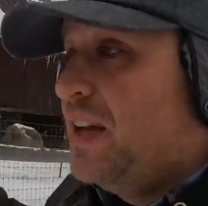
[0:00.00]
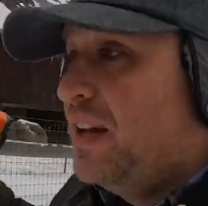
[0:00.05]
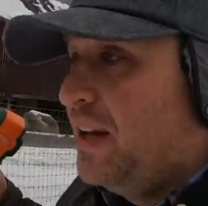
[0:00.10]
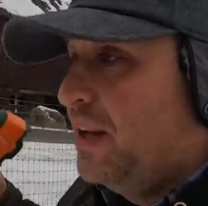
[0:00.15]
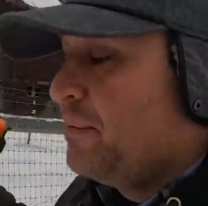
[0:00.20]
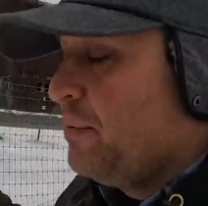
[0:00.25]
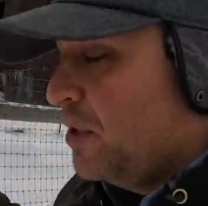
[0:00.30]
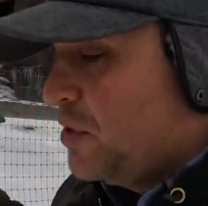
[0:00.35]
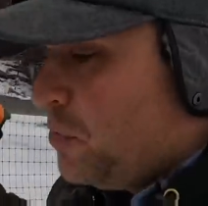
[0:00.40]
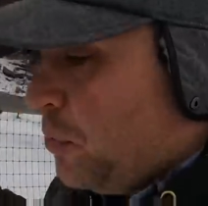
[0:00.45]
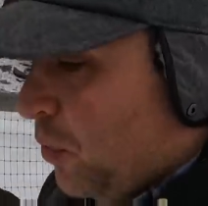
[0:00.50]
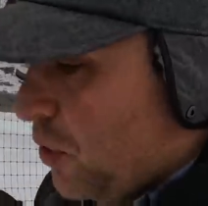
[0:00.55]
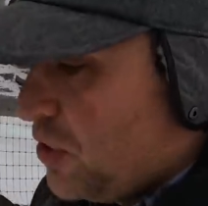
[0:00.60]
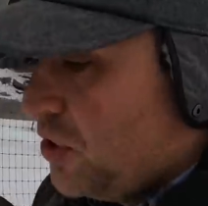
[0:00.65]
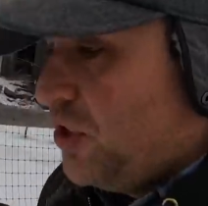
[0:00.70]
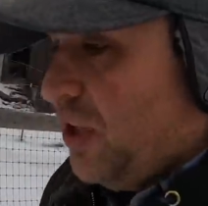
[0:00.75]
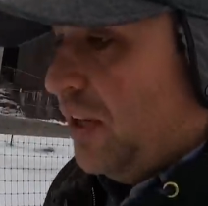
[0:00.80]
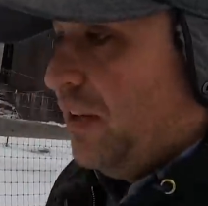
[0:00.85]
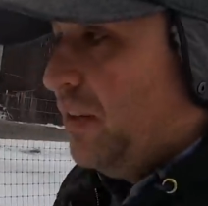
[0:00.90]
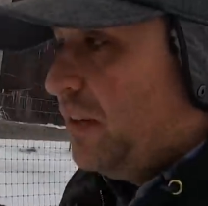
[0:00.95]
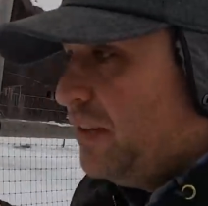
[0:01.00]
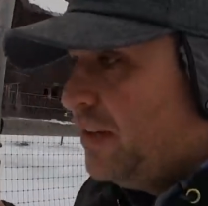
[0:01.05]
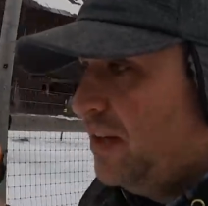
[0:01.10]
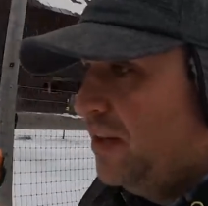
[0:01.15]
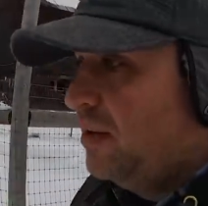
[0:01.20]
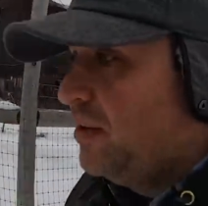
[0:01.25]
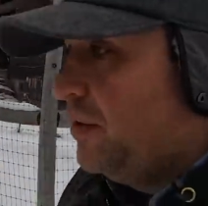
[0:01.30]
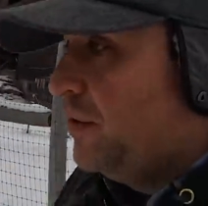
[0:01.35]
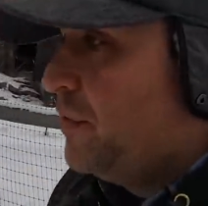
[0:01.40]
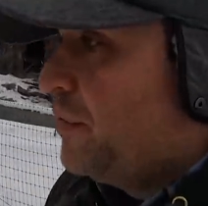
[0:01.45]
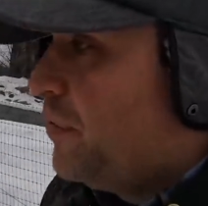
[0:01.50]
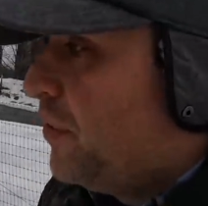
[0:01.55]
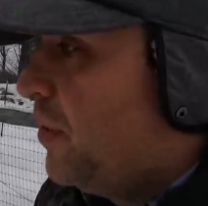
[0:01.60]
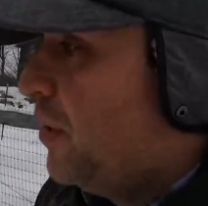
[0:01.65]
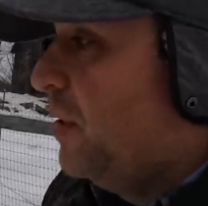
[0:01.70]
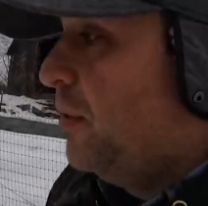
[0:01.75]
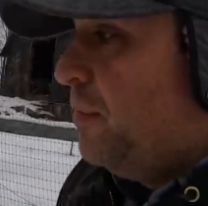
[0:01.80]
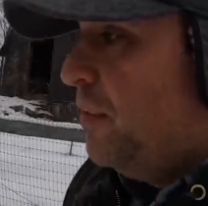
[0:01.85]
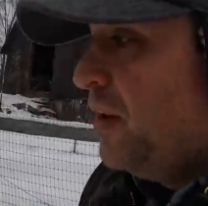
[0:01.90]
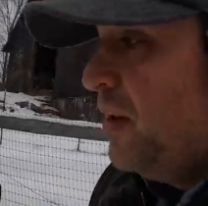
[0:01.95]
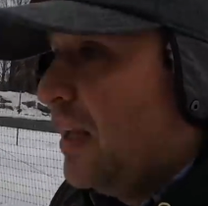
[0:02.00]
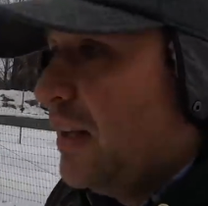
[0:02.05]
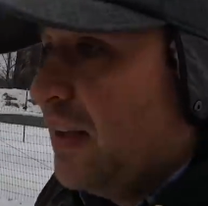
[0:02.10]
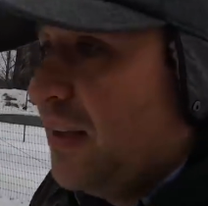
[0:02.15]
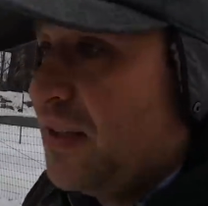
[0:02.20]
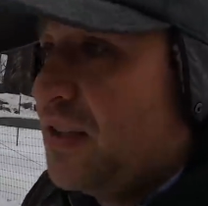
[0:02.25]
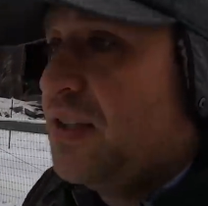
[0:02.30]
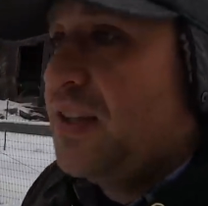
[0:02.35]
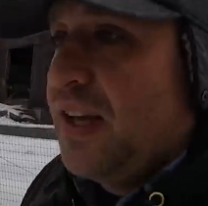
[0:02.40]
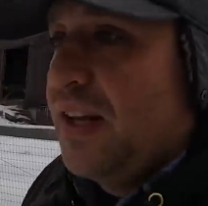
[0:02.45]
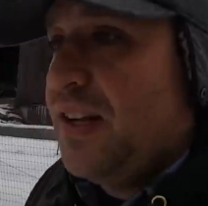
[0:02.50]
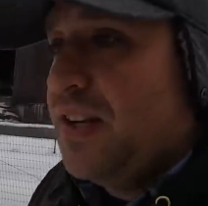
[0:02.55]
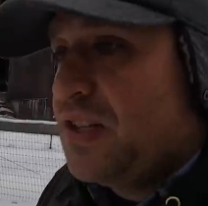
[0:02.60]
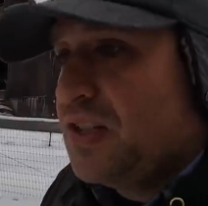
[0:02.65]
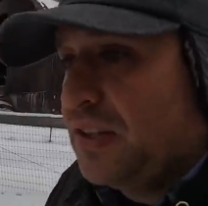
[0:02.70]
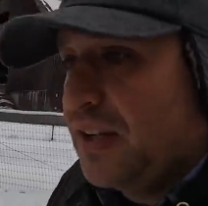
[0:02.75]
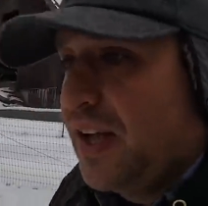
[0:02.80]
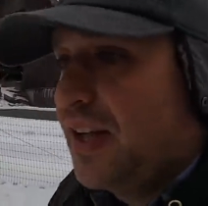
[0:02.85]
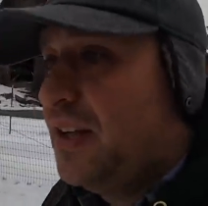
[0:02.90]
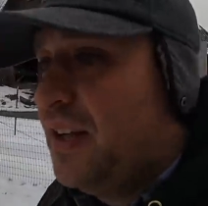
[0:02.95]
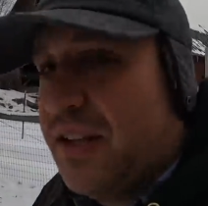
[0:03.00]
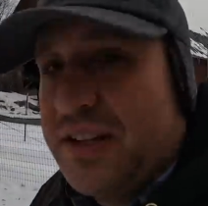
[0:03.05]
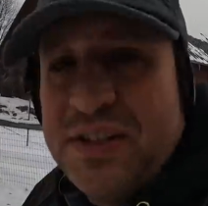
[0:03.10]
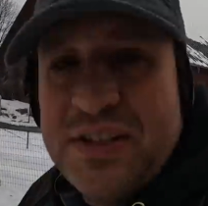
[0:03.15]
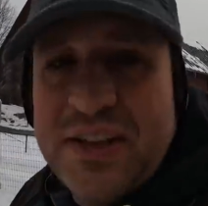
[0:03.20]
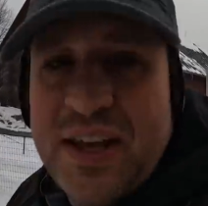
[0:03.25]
getting much more settled here on the farm. A lot less skittish, a lot less